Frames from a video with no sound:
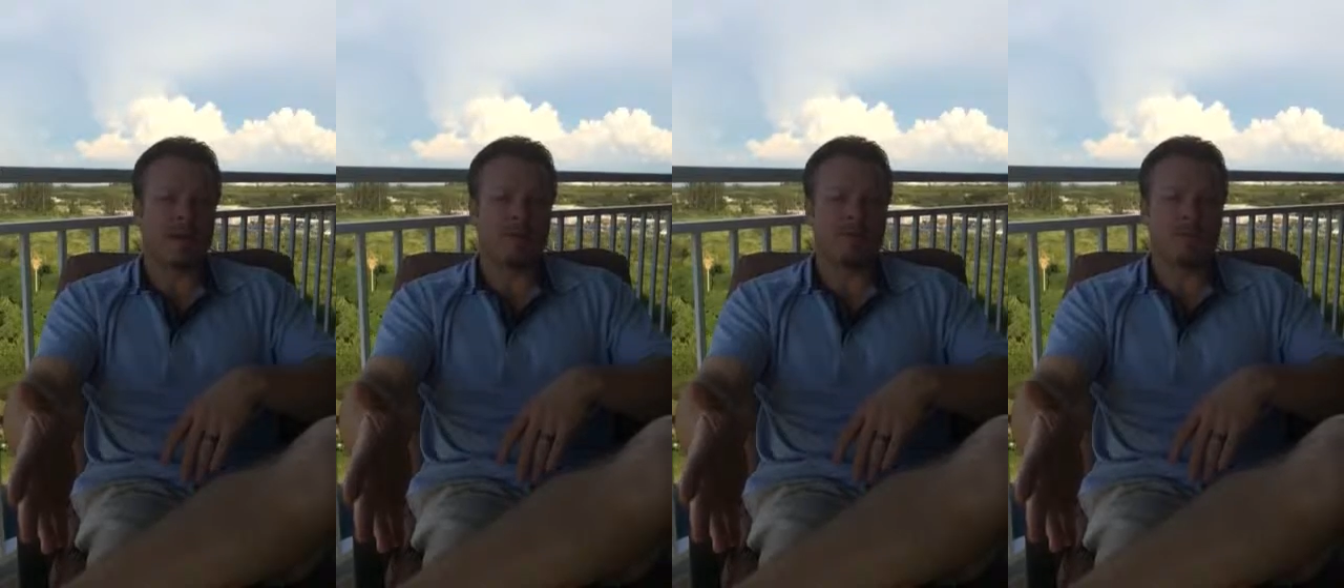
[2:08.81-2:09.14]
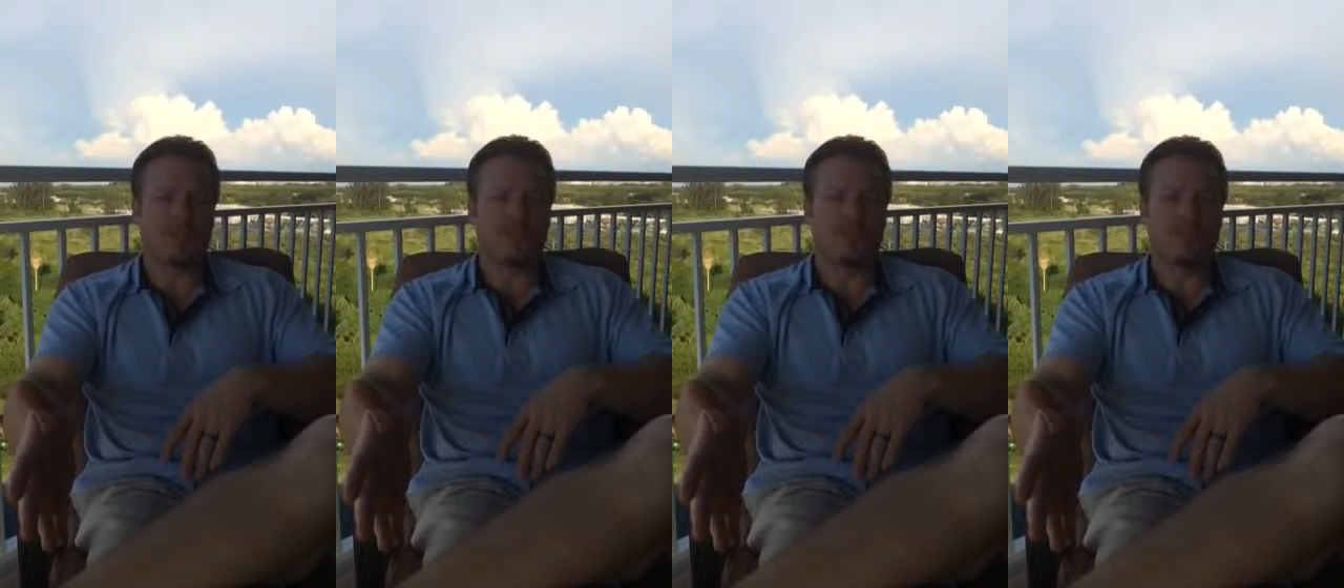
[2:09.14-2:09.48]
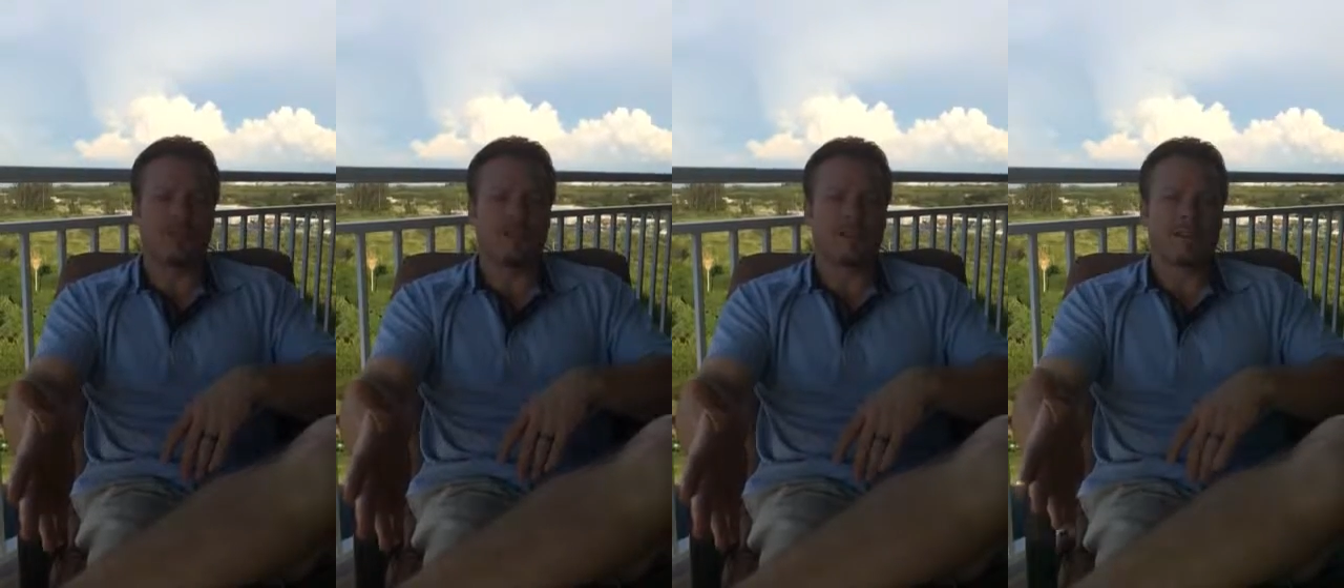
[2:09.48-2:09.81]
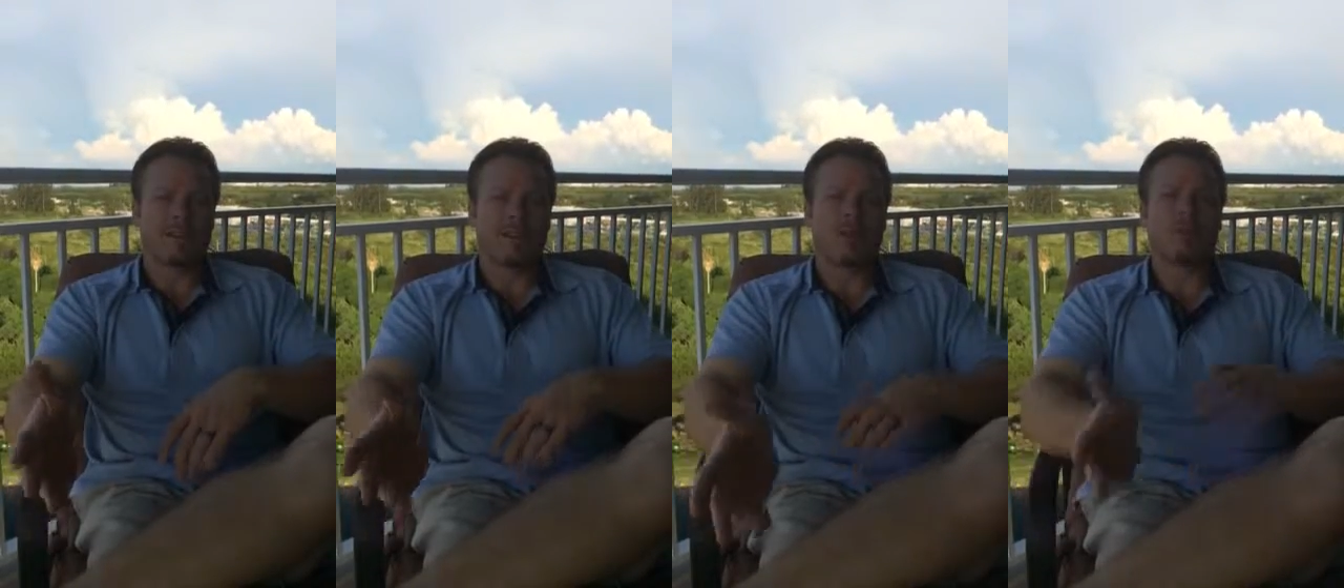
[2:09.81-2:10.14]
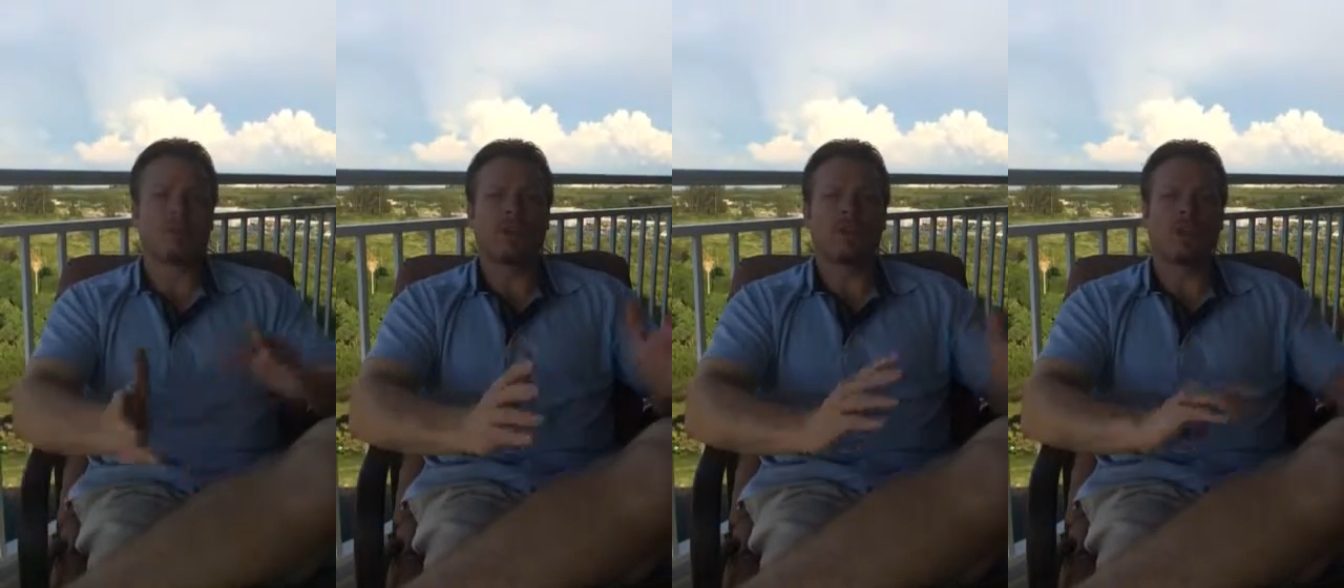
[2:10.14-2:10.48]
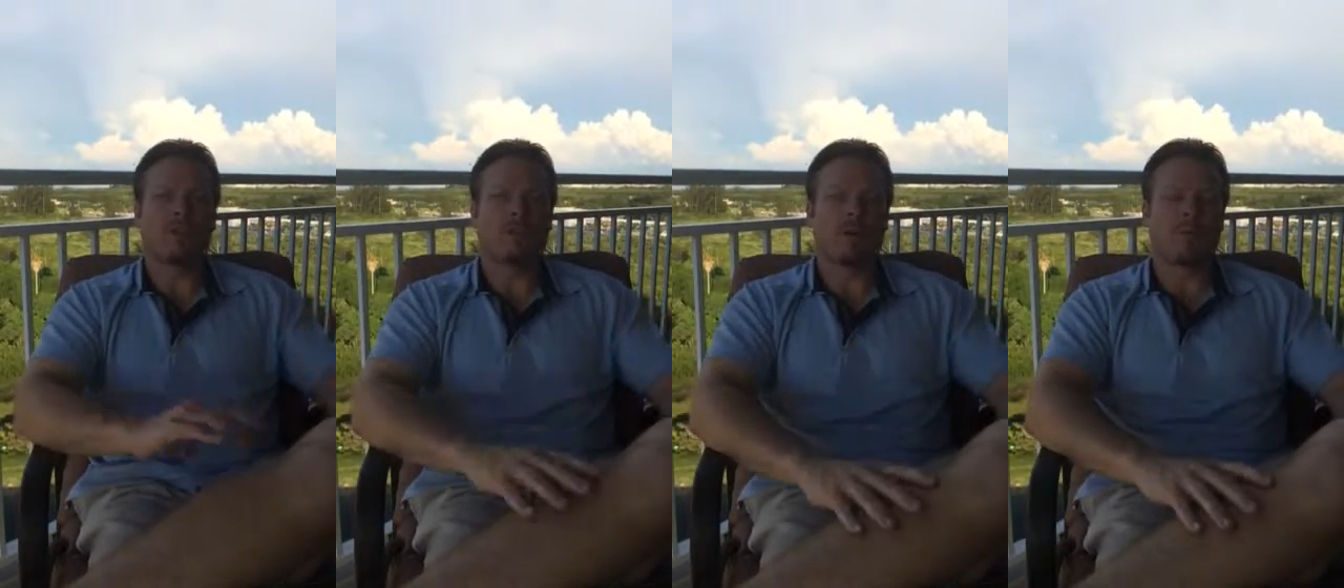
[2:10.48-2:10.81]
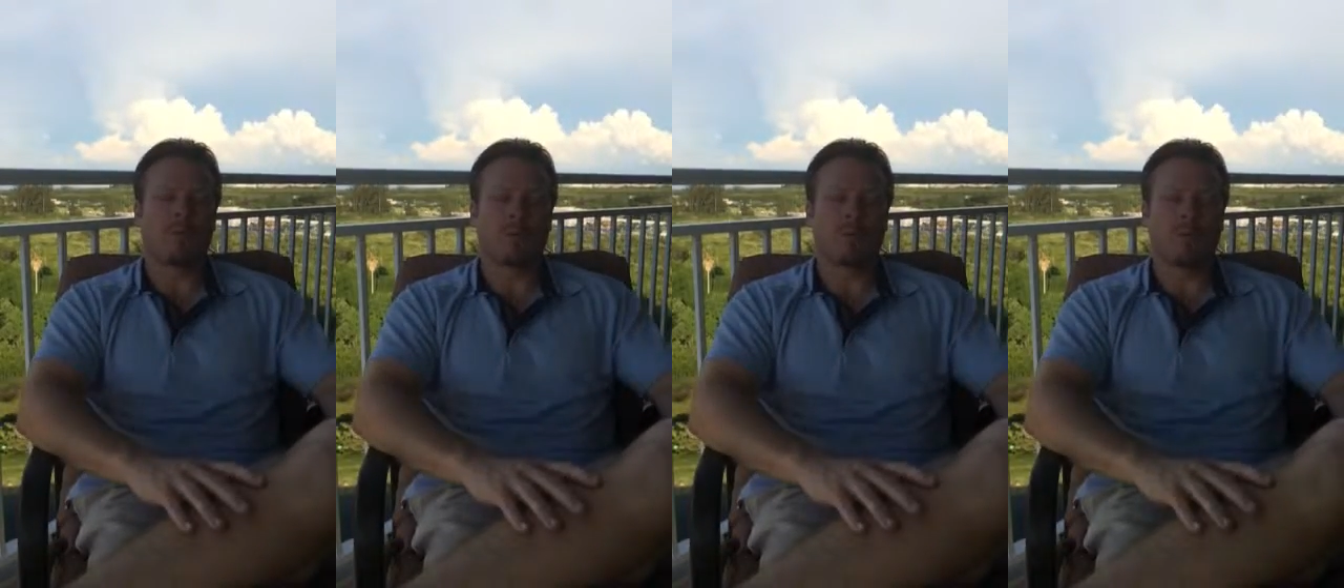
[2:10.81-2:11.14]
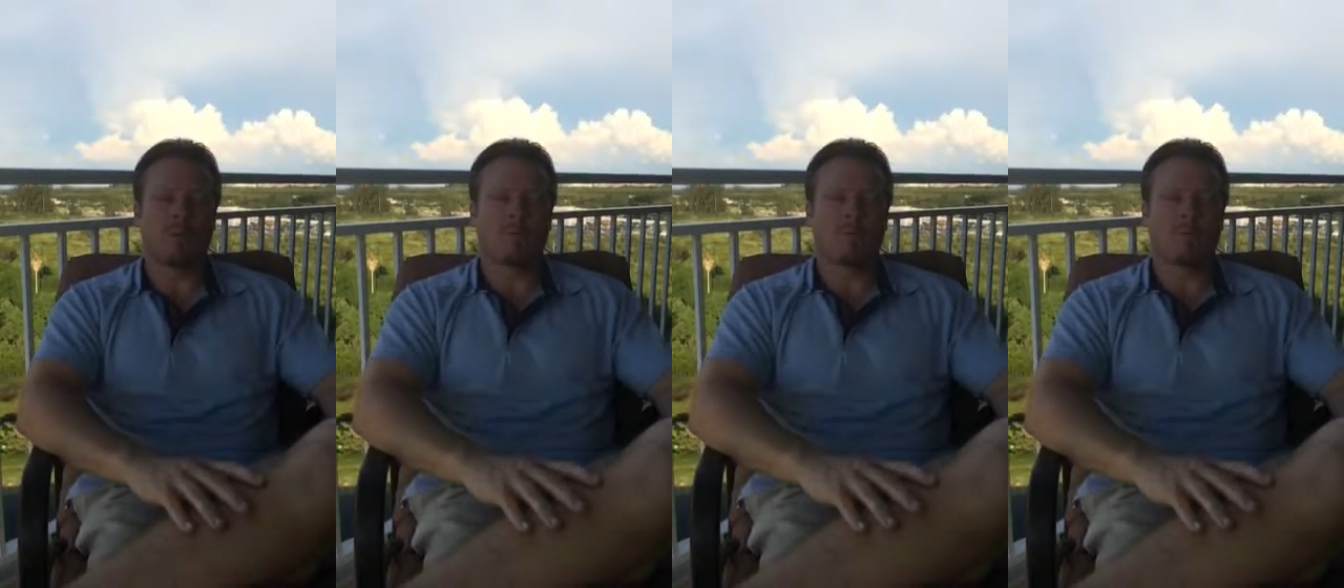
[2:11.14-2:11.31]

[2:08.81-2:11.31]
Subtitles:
90% and wholesaled that property.